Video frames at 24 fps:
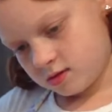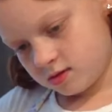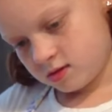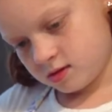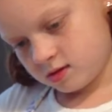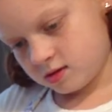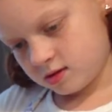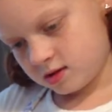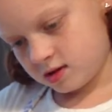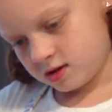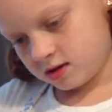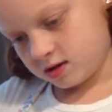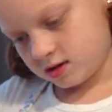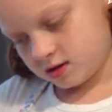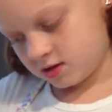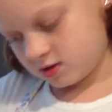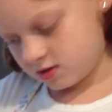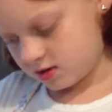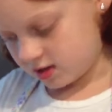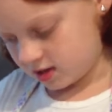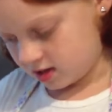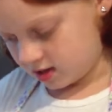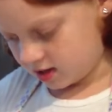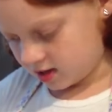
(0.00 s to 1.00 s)
I'm going to
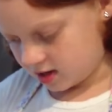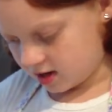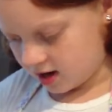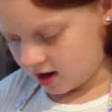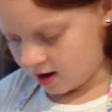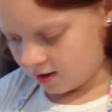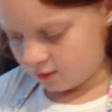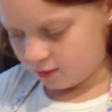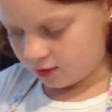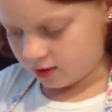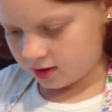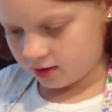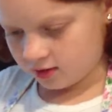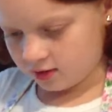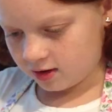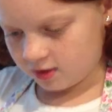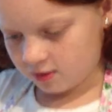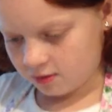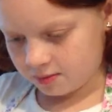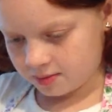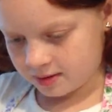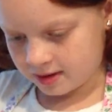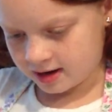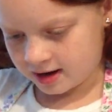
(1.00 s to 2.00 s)
try and get every little
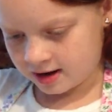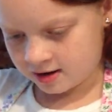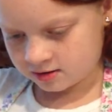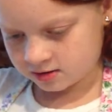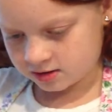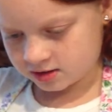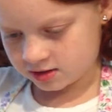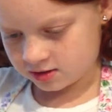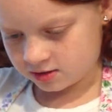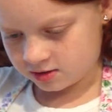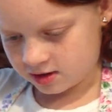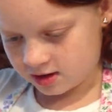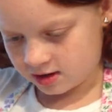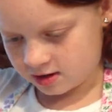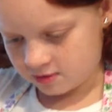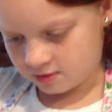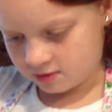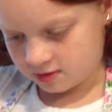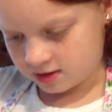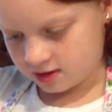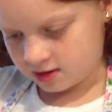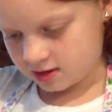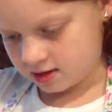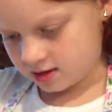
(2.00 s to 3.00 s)
bit out so that
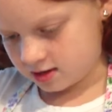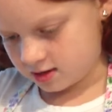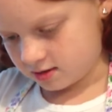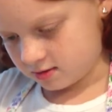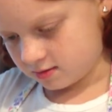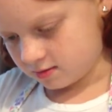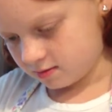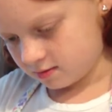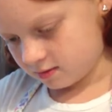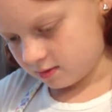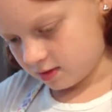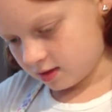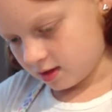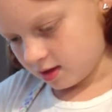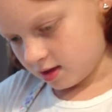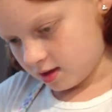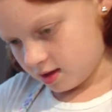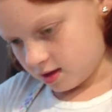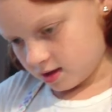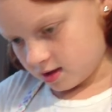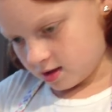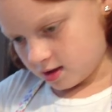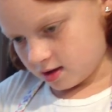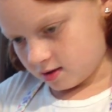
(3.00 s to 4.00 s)
we can
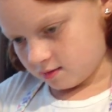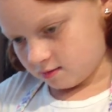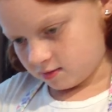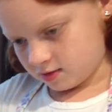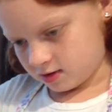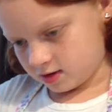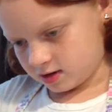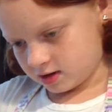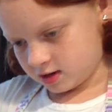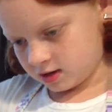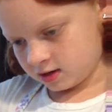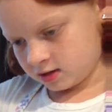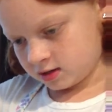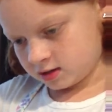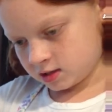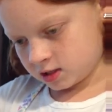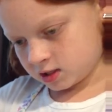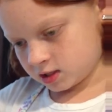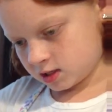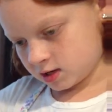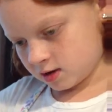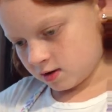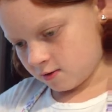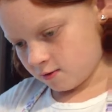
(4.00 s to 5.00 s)
have a
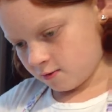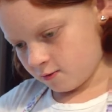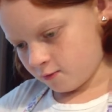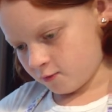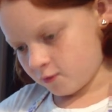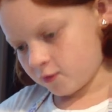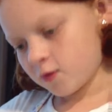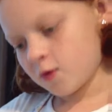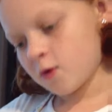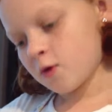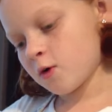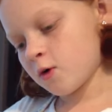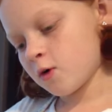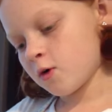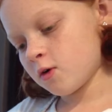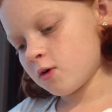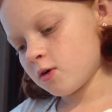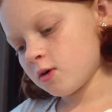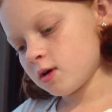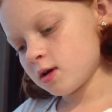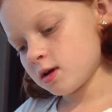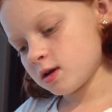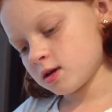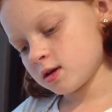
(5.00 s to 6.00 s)
nice
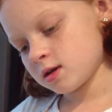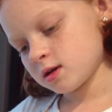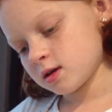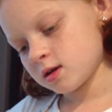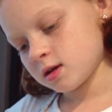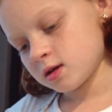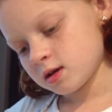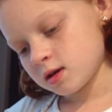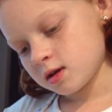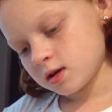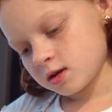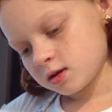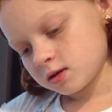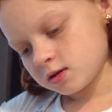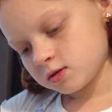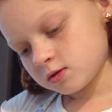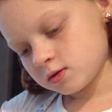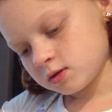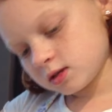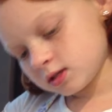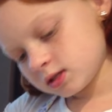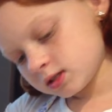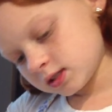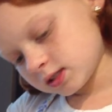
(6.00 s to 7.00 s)
full
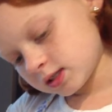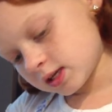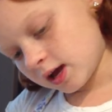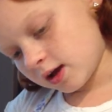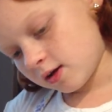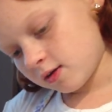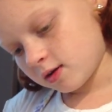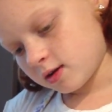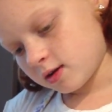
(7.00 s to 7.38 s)
tuna salad.